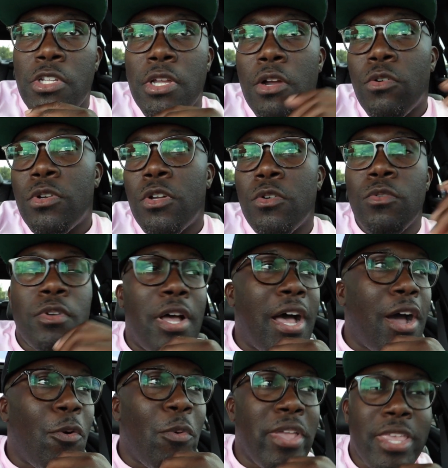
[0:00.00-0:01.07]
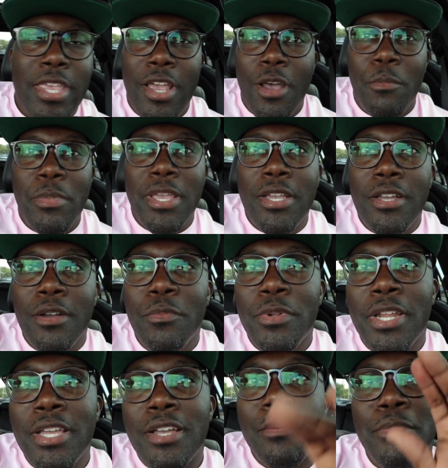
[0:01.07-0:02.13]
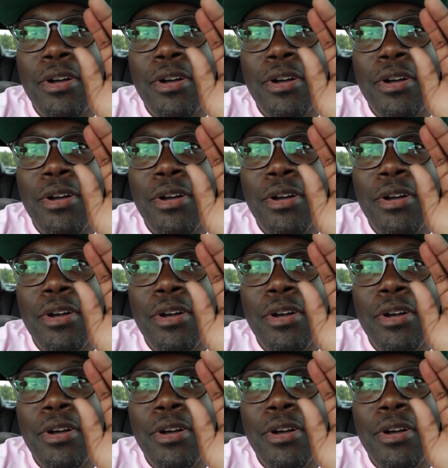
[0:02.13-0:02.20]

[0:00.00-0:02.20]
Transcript: I don't know. I'll wake y'all back up when they come